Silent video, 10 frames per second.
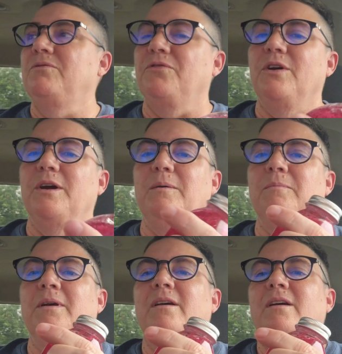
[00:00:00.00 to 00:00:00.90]

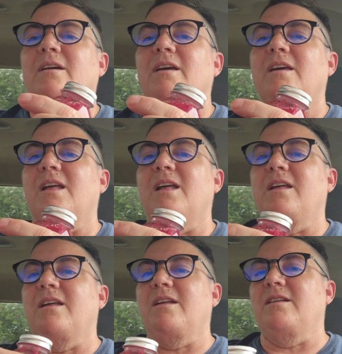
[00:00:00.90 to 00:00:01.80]
from
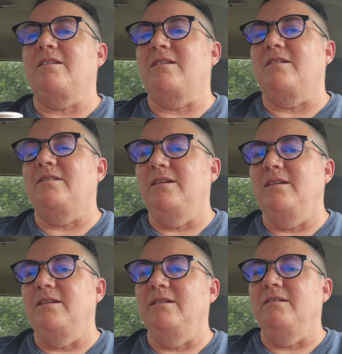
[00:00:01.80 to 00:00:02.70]

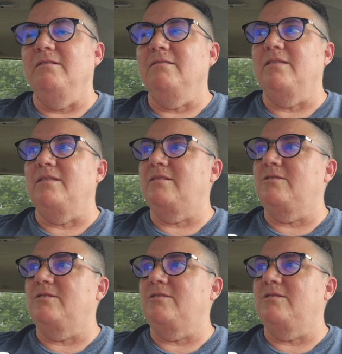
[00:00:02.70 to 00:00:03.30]
cleaning,